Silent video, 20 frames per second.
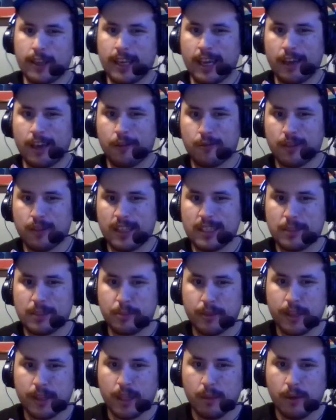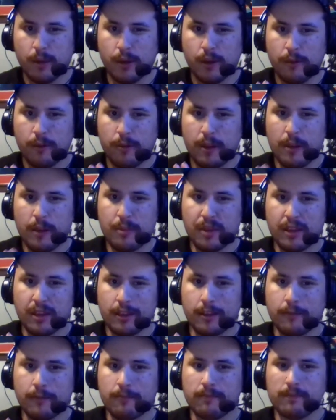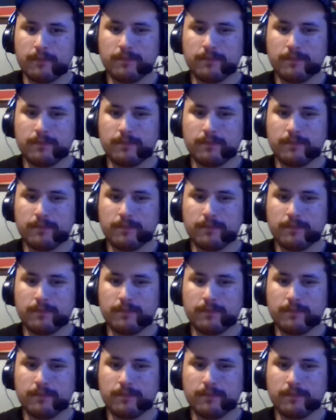count. That's really my, my opinion.